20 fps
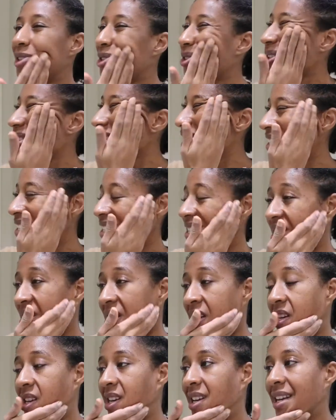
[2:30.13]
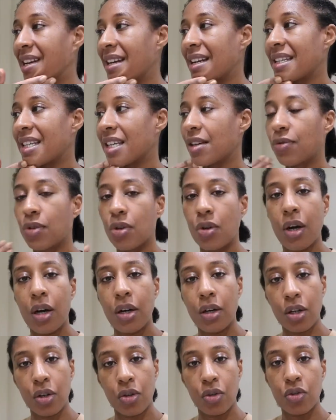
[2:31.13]
You don't necessarily need it. If you
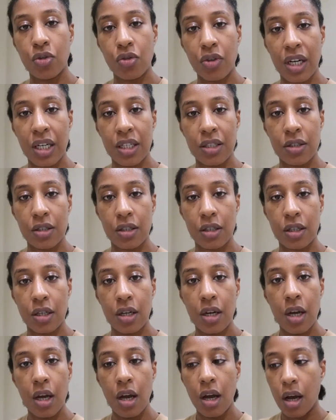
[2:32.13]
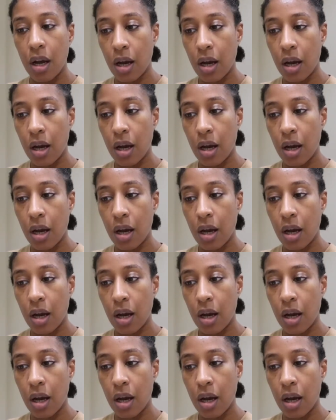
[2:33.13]
are a good writer